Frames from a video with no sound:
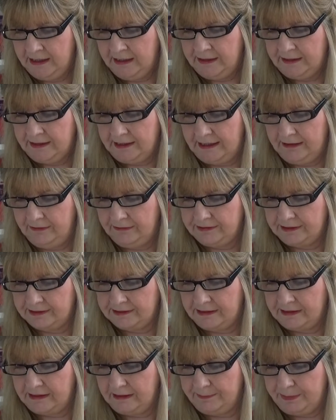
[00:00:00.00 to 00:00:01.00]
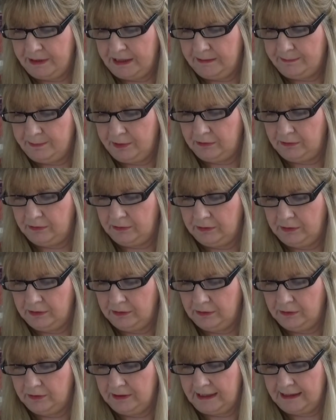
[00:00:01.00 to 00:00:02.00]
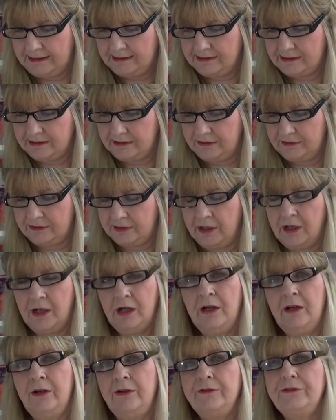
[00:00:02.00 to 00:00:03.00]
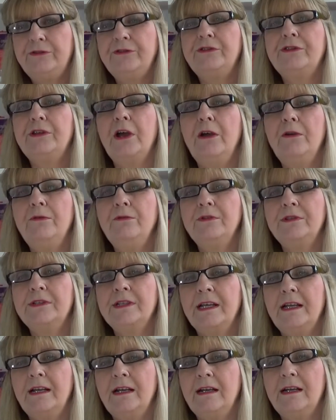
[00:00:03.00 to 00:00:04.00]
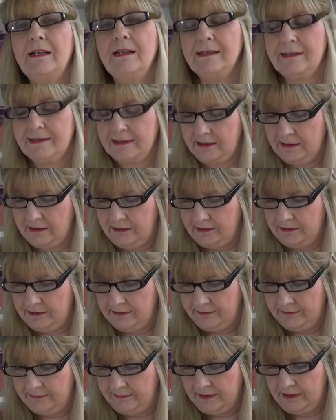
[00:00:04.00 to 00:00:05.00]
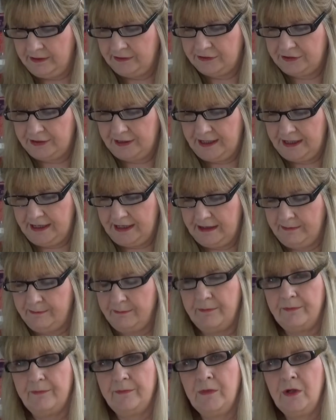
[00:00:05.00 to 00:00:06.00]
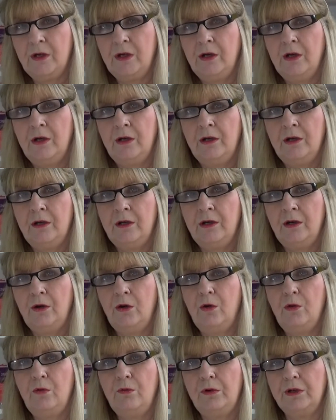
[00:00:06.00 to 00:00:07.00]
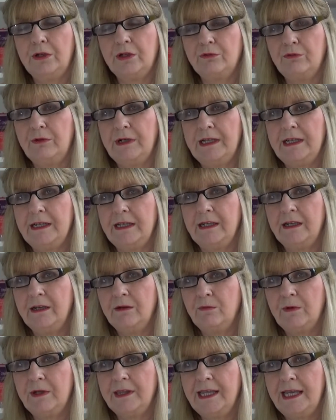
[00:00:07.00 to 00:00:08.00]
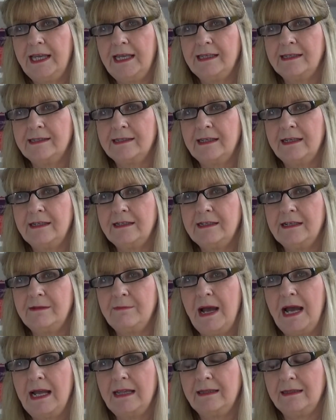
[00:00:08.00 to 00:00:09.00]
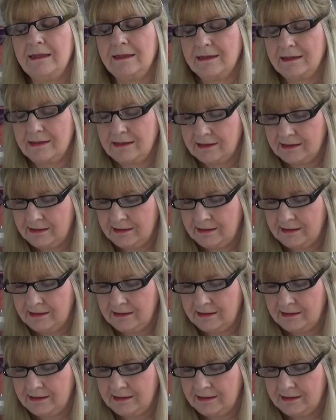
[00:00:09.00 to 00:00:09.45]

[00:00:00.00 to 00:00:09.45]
The elders and the people all answered, "Don't listen to him or agree with his demands."